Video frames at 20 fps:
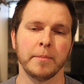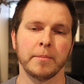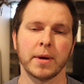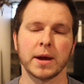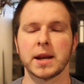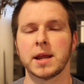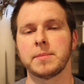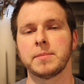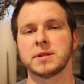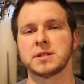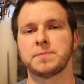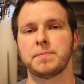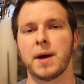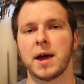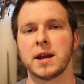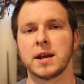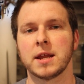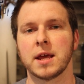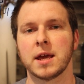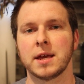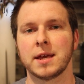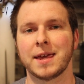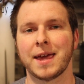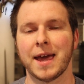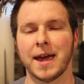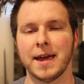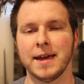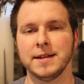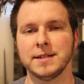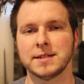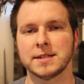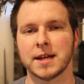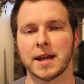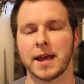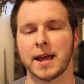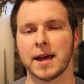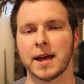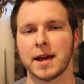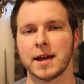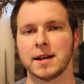My name is Ben Case,
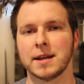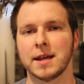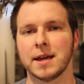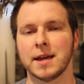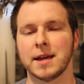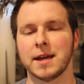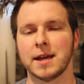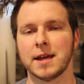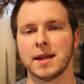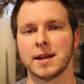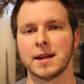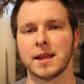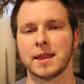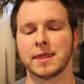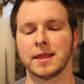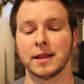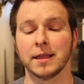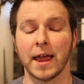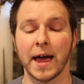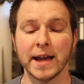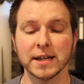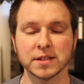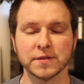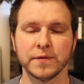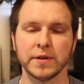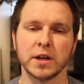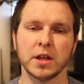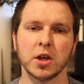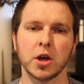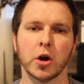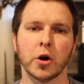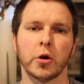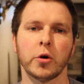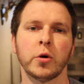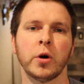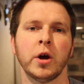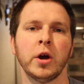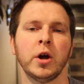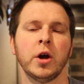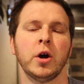and in the last video